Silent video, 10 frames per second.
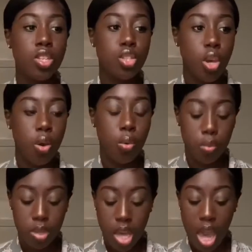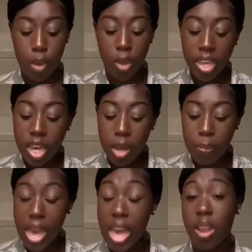So I wake up
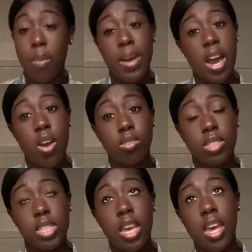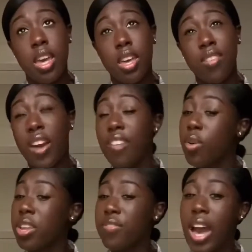at about
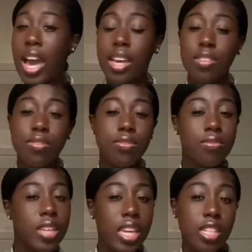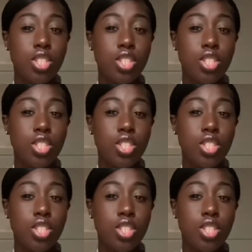5.45-ish.